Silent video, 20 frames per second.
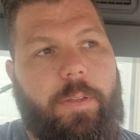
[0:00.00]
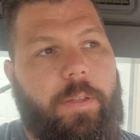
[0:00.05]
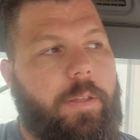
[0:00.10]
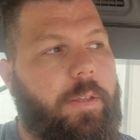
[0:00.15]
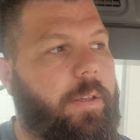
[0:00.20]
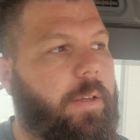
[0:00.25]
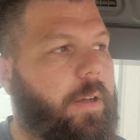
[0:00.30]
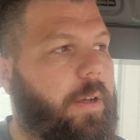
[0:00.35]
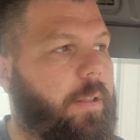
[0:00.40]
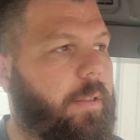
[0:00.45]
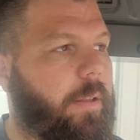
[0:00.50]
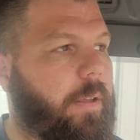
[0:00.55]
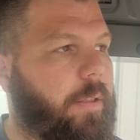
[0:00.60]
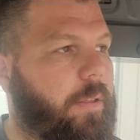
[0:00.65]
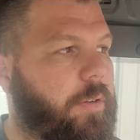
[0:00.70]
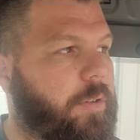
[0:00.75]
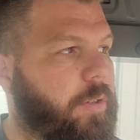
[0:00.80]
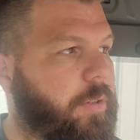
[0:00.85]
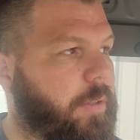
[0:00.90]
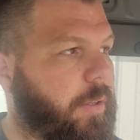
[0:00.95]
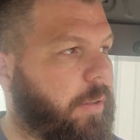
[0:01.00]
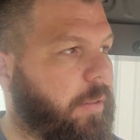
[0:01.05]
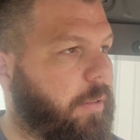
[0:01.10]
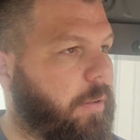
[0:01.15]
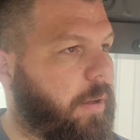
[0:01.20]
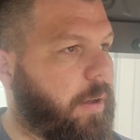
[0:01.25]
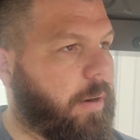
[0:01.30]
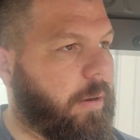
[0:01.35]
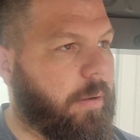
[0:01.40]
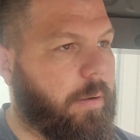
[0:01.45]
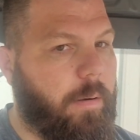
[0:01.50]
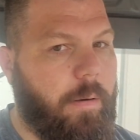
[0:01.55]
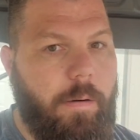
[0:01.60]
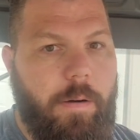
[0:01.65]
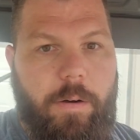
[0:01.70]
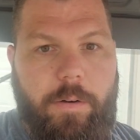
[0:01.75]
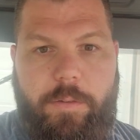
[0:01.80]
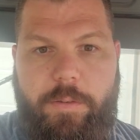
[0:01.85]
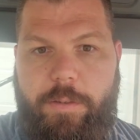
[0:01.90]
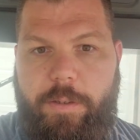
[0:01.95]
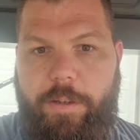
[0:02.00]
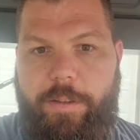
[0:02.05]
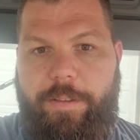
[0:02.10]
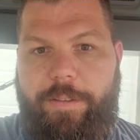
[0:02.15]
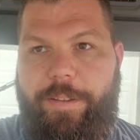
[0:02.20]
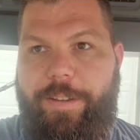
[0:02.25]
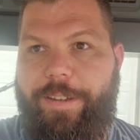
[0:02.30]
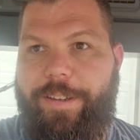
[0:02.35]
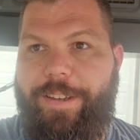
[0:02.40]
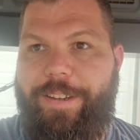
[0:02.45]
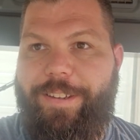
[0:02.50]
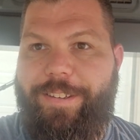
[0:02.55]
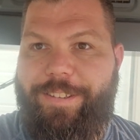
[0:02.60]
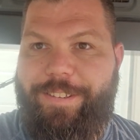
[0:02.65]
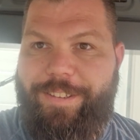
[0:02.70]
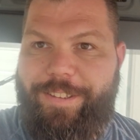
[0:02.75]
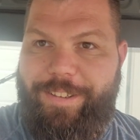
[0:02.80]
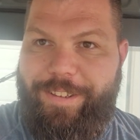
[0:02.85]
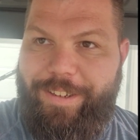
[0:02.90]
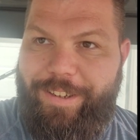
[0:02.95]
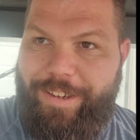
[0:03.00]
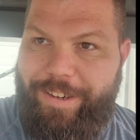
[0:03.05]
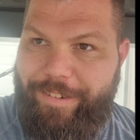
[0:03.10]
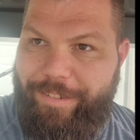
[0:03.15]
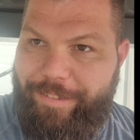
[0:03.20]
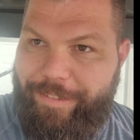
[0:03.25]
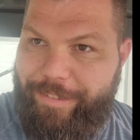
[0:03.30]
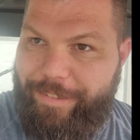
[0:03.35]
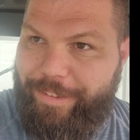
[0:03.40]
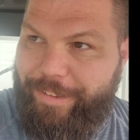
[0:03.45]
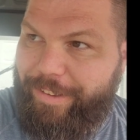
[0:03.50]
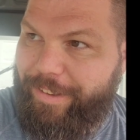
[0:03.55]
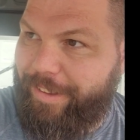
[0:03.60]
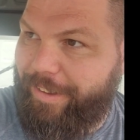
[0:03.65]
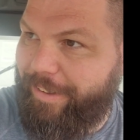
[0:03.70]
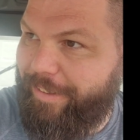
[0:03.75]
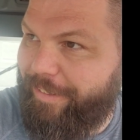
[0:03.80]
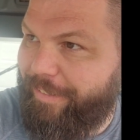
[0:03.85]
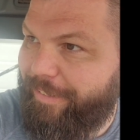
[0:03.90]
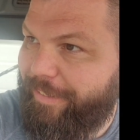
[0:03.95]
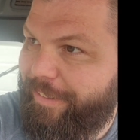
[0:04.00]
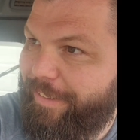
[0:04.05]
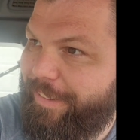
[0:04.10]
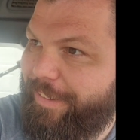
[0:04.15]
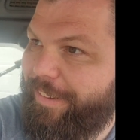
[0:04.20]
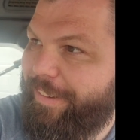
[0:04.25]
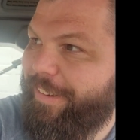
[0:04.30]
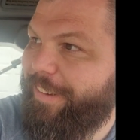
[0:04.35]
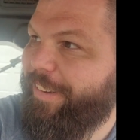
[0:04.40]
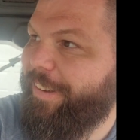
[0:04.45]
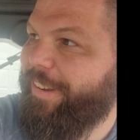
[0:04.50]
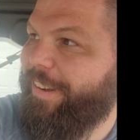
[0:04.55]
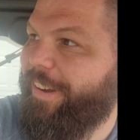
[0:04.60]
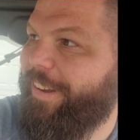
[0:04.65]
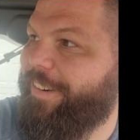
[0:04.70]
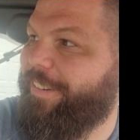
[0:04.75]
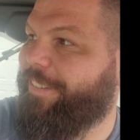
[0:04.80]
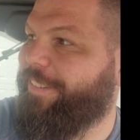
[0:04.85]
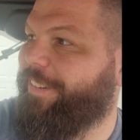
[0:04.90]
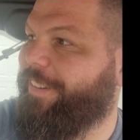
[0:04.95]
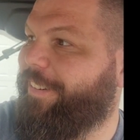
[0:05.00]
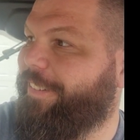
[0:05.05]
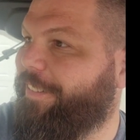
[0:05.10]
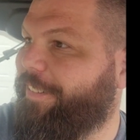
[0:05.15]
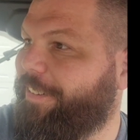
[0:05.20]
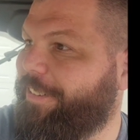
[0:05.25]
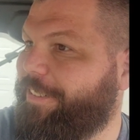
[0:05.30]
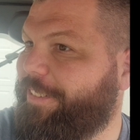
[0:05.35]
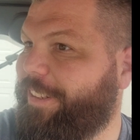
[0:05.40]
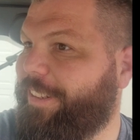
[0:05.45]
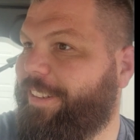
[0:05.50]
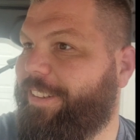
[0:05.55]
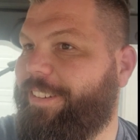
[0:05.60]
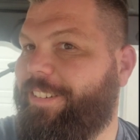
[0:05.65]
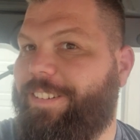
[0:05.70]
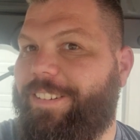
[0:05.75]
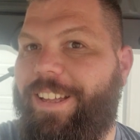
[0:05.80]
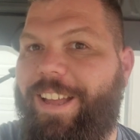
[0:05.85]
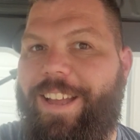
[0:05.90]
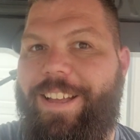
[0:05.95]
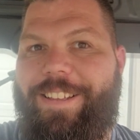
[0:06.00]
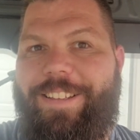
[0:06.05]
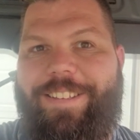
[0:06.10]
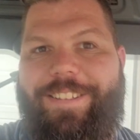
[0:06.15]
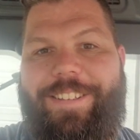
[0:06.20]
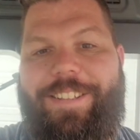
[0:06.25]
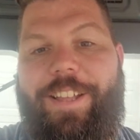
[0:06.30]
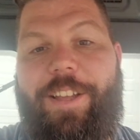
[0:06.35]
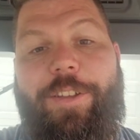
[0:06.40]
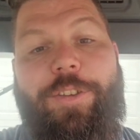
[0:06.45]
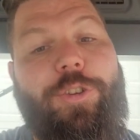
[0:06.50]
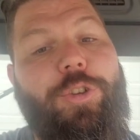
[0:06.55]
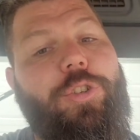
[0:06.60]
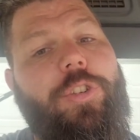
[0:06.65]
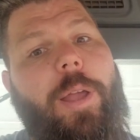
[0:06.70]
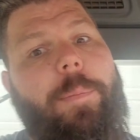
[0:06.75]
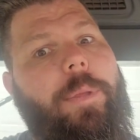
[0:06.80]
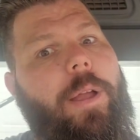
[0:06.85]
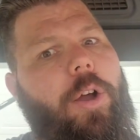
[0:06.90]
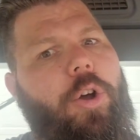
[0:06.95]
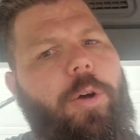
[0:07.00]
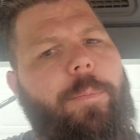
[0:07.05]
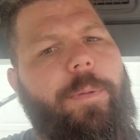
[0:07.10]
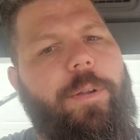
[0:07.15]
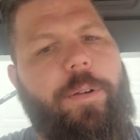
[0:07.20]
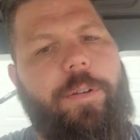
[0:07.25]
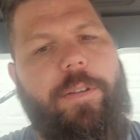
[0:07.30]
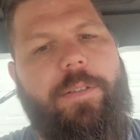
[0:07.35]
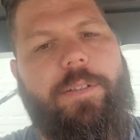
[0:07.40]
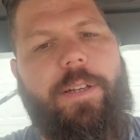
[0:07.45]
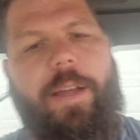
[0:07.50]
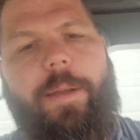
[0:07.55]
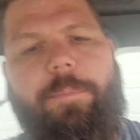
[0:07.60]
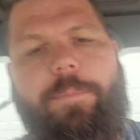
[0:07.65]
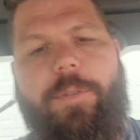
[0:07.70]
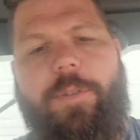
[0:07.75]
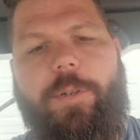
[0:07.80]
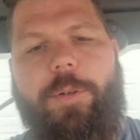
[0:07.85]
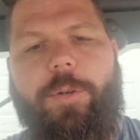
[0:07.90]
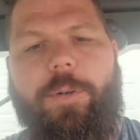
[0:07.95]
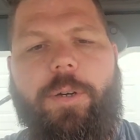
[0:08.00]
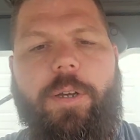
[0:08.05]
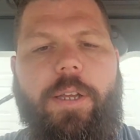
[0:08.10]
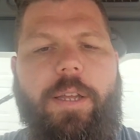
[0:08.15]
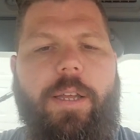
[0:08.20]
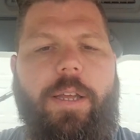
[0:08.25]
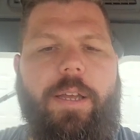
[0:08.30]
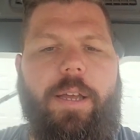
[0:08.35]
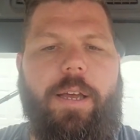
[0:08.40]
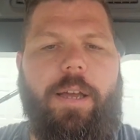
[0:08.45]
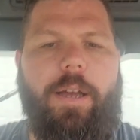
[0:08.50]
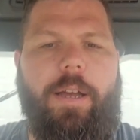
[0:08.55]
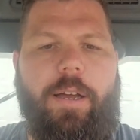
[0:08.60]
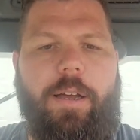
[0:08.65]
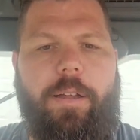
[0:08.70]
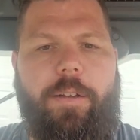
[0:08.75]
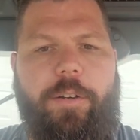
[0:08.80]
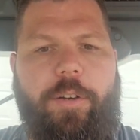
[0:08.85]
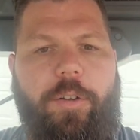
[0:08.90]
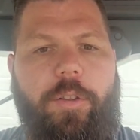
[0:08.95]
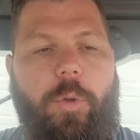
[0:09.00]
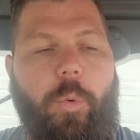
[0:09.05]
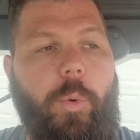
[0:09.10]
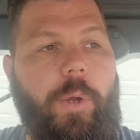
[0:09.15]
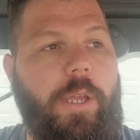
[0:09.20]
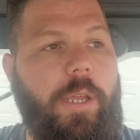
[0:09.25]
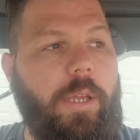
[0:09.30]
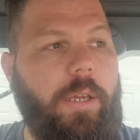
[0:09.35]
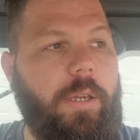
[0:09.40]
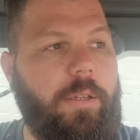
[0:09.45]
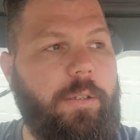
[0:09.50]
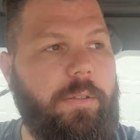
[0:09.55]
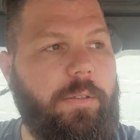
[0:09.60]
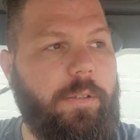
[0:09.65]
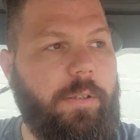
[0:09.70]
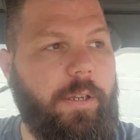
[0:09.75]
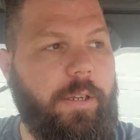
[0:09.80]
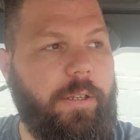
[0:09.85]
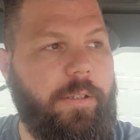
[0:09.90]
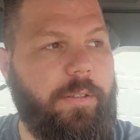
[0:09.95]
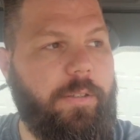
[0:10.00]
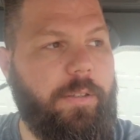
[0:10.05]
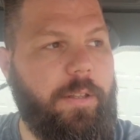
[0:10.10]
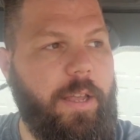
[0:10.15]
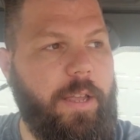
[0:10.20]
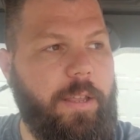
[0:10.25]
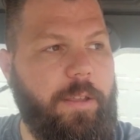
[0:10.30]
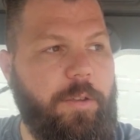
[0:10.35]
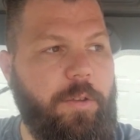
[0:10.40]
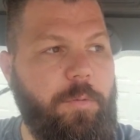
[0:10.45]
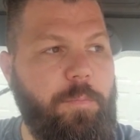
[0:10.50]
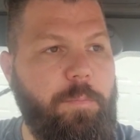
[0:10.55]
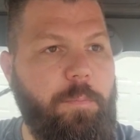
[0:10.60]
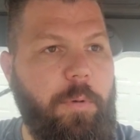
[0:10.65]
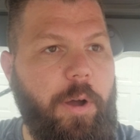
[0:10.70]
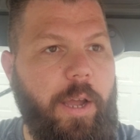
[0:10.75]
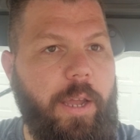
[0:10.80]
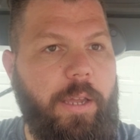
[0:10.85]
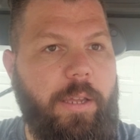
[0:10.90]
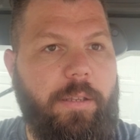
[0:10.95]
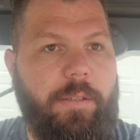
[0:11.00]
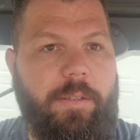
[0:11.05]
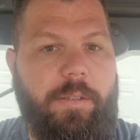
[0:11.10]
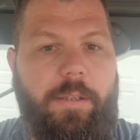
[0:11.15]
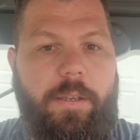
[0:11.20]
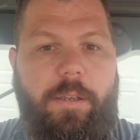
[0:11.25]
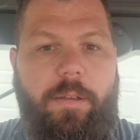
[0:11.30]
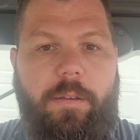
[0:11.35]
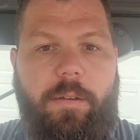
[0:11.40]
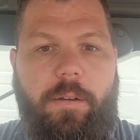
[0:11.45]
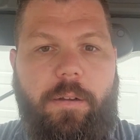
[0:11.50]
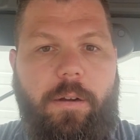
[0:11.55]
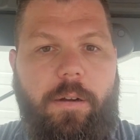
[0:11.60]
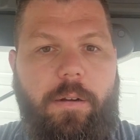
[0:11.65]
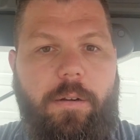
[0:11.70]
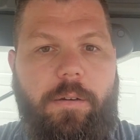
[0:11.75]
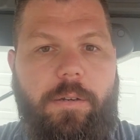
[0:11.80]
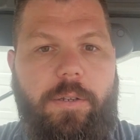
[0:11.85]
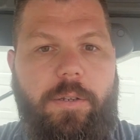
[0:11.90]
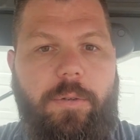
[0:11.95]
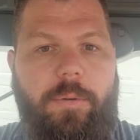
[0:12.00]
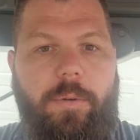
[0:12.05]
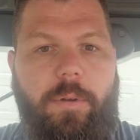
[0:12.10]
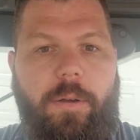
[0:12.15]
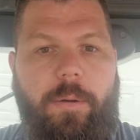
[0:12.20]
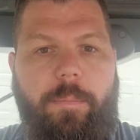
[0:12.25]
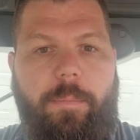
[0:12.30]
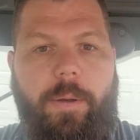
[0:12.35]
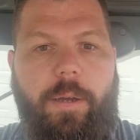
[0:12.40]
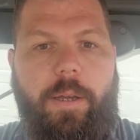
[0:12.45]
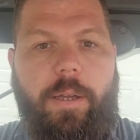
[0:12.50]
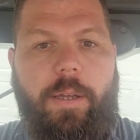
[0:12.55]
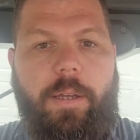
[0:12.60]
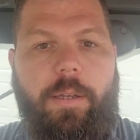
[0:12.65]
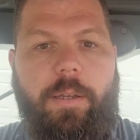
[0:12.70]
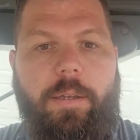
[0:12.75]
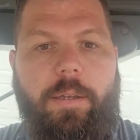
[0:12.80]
Golly, there's just a lot of cars suddenly. It's like, holy cow. I don't understand. Usually I'm not home during this time. So during the weekends, it's like you might see a car or two come by.